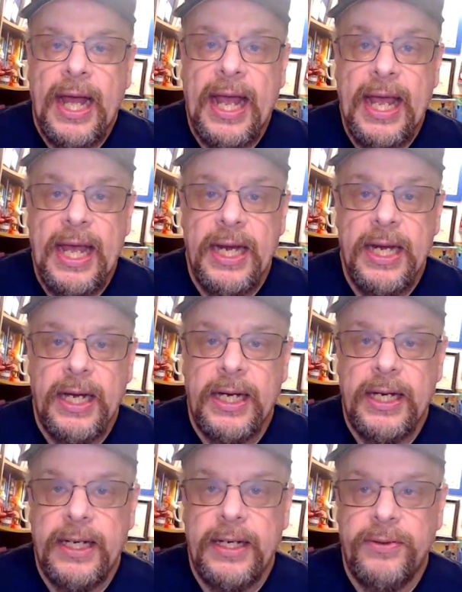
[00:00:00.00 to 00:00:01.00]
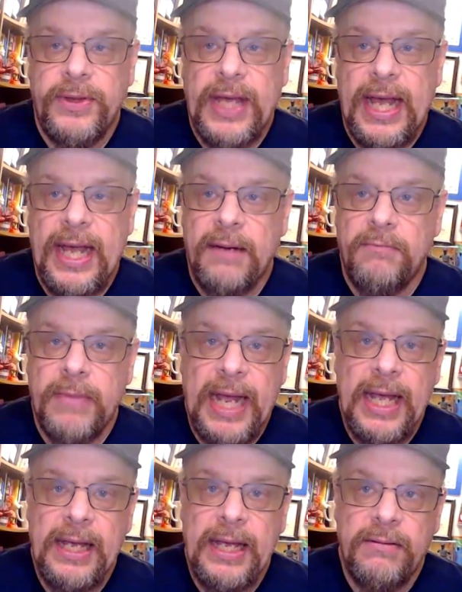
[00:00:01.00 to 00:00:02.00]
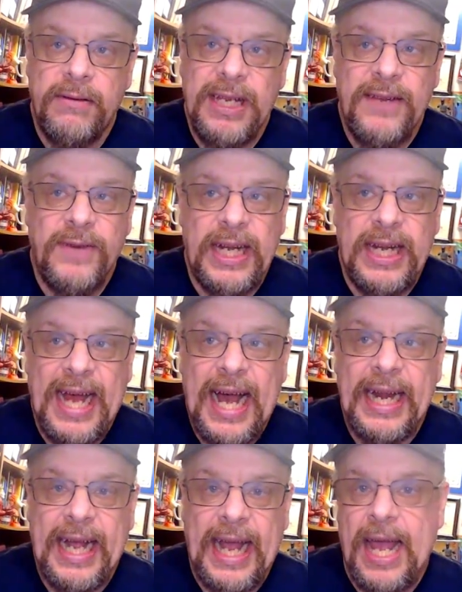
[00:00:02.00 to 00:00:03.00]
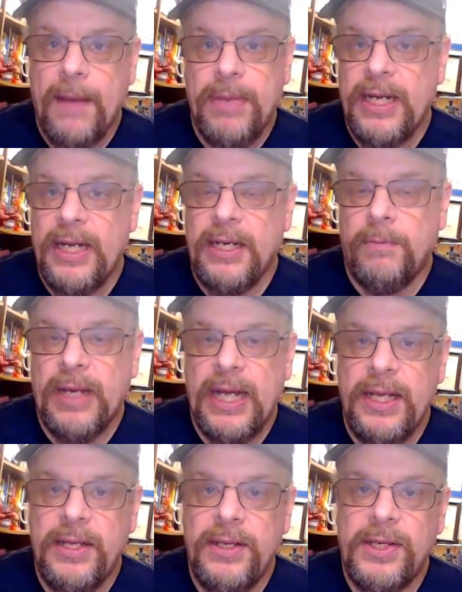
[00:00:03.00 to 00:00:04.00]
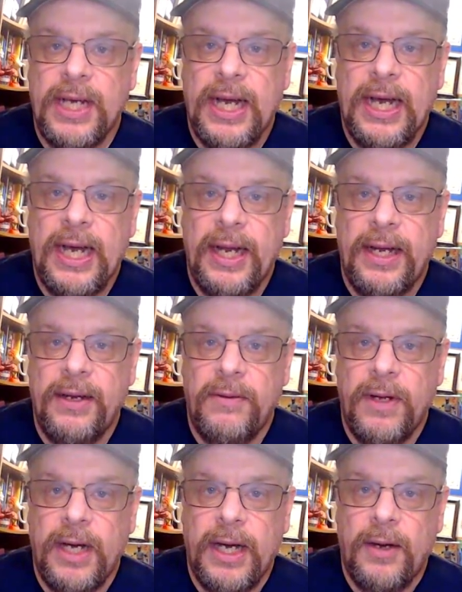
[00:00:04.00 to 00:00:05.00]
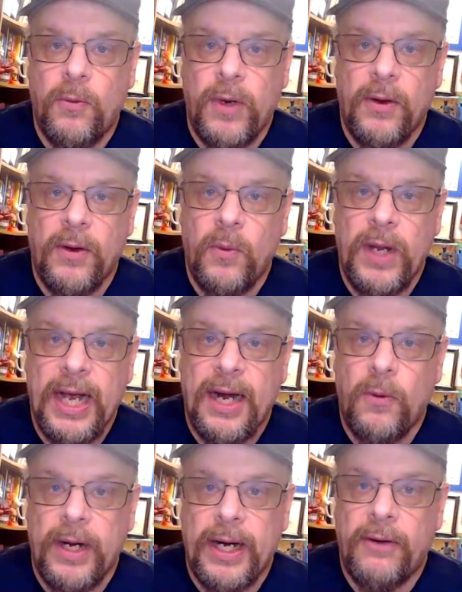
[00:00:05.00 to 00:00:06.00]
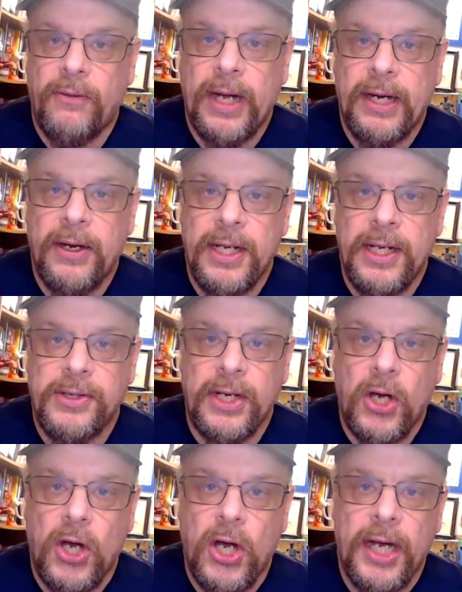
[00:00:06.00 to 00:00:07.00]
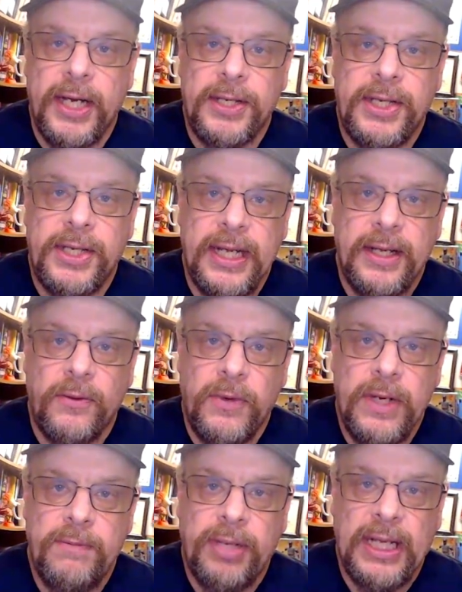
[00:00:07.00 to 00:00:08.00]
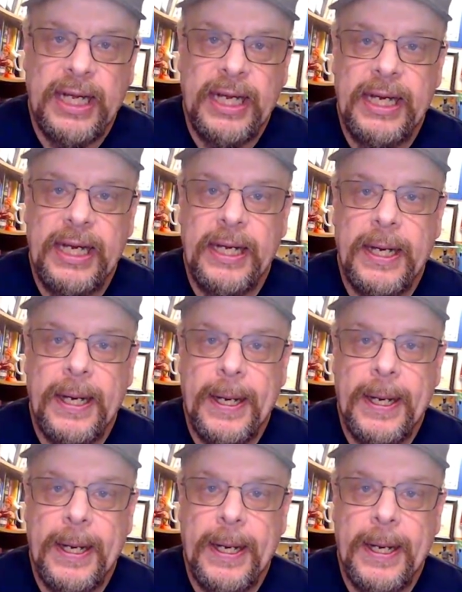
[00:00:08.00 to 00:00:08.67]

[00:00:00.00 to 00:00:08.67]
And that may even not happen. It depends on where we are, what our record is in August in the replay.